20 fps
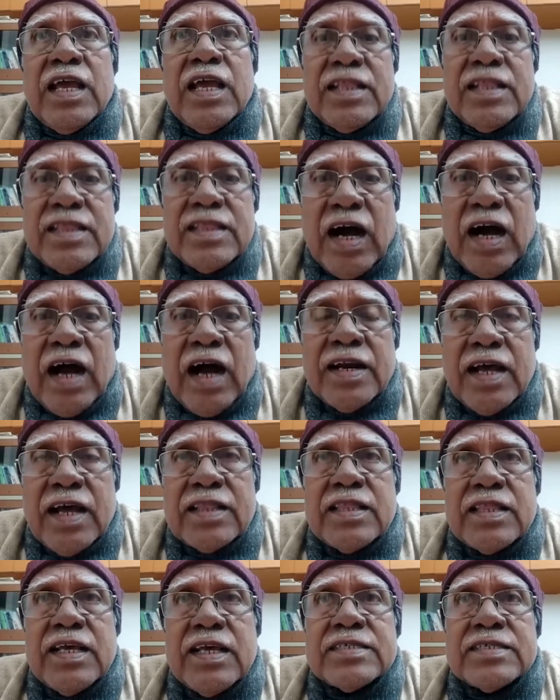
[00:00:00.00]
under
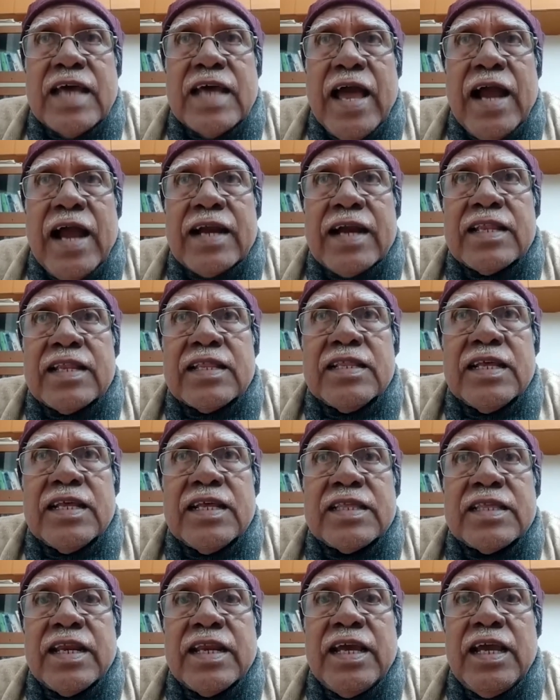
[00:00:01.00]
this act, the
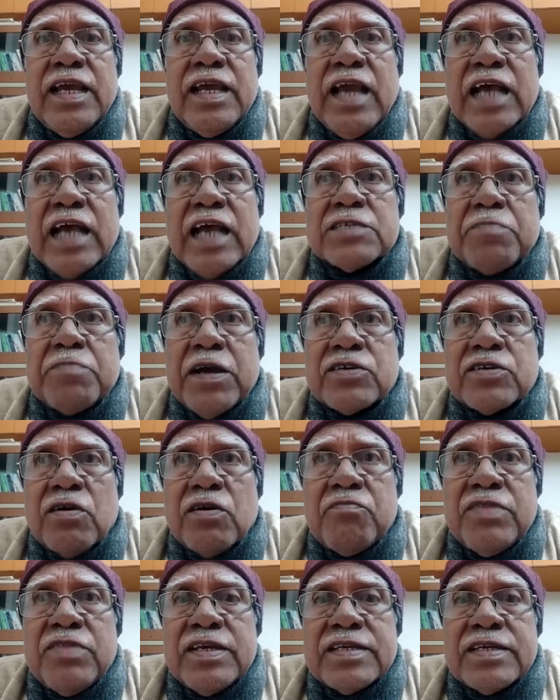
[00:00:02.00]
3 aspects
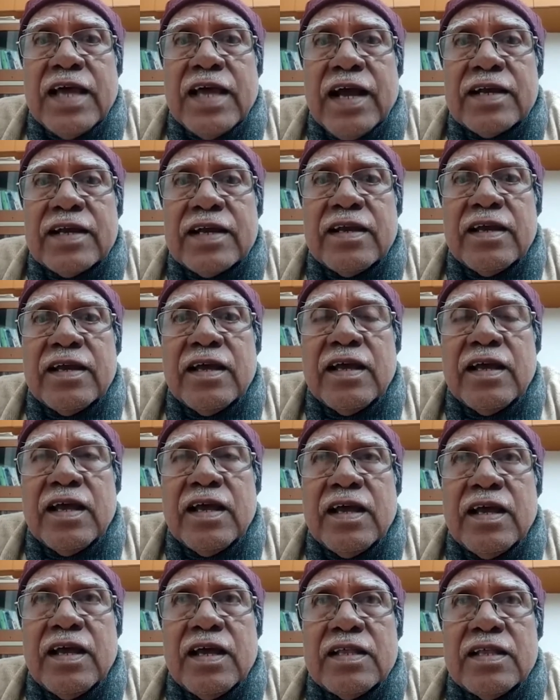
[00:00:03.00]
of this act,
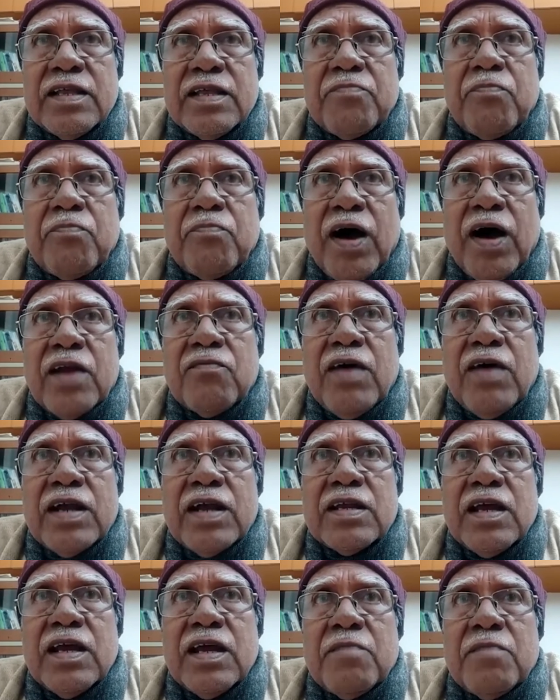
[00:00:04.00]
the farmer,
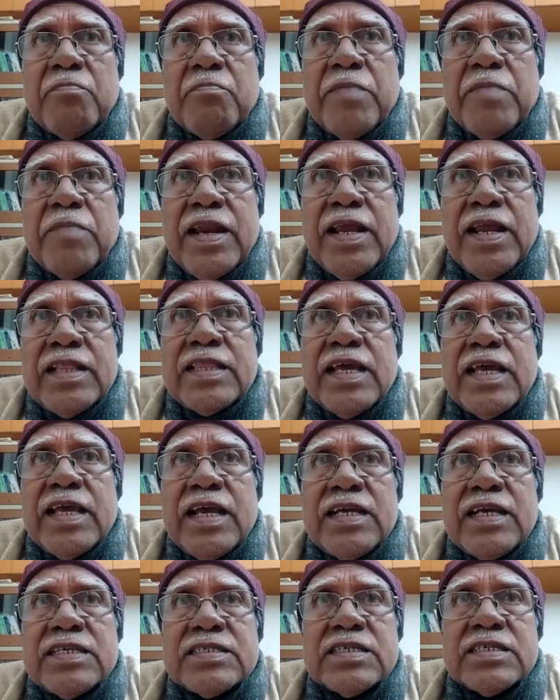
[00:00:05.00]
many
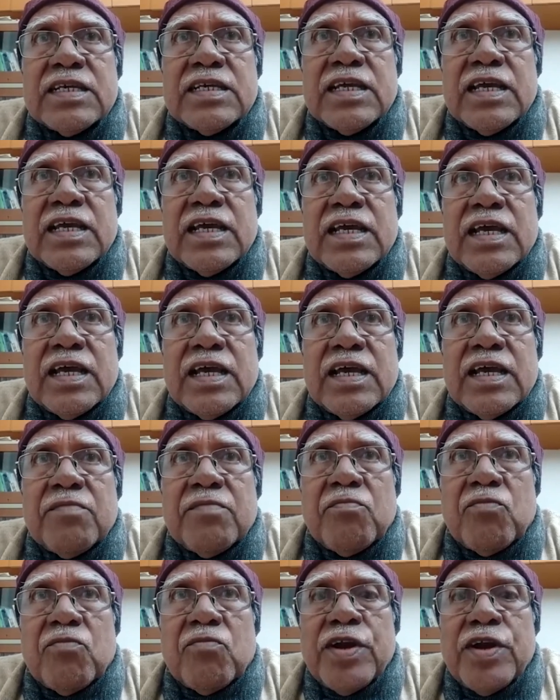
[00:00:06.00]
things,
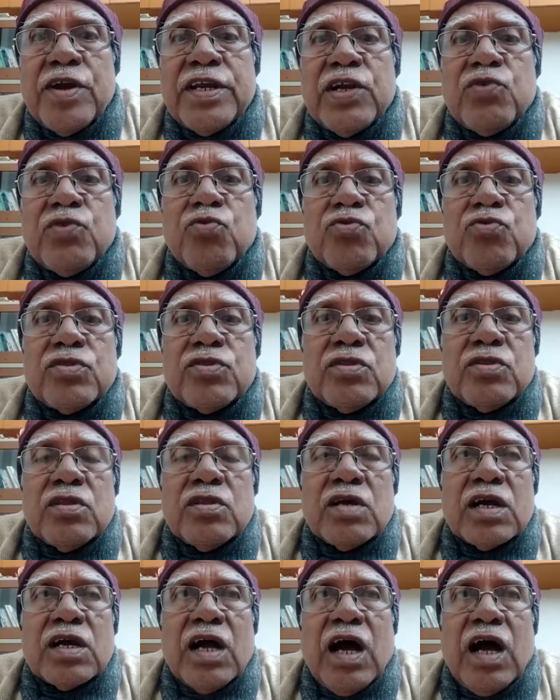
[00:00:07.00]
22
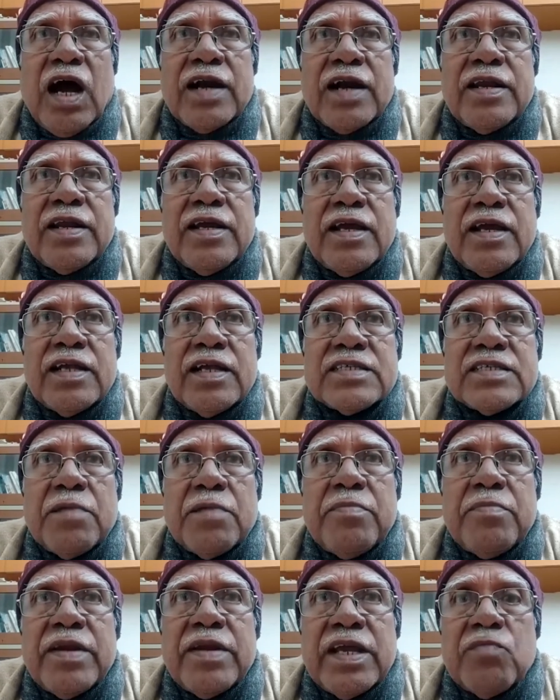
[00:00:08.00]
articles have
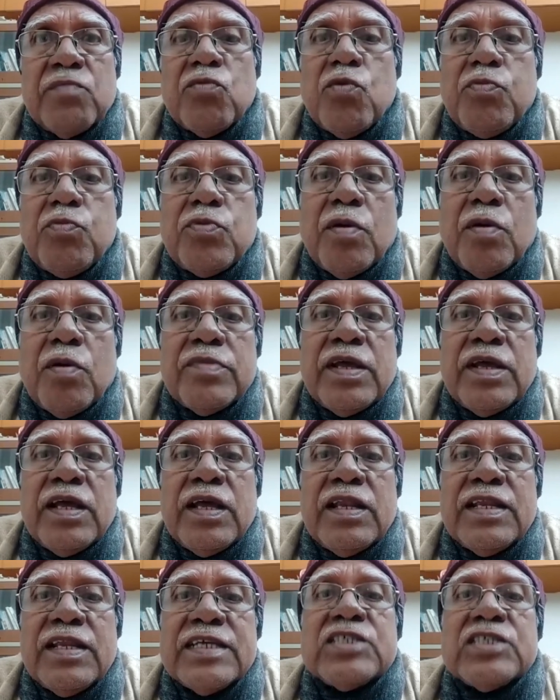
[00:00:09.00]
been removed from the
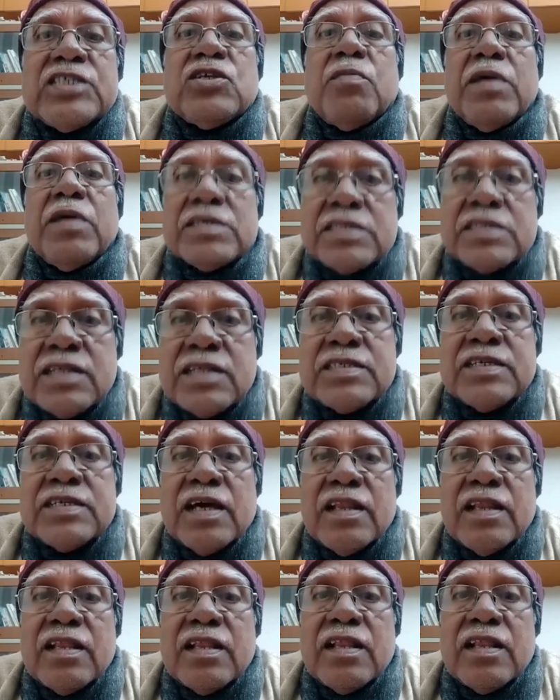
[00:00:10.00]
list of
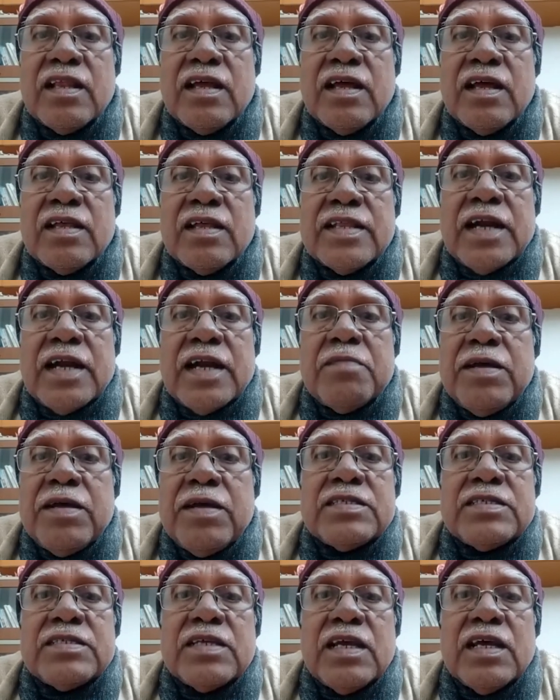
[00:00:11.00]
essential. That
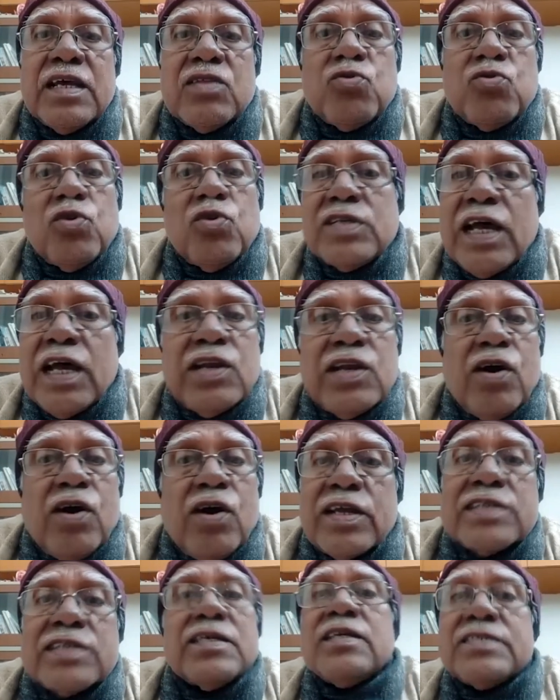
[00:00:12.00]
means those are not
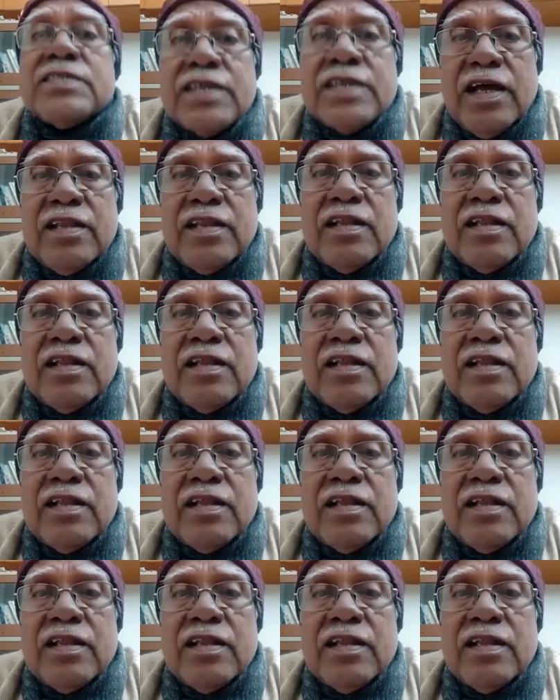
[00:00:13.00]
essential.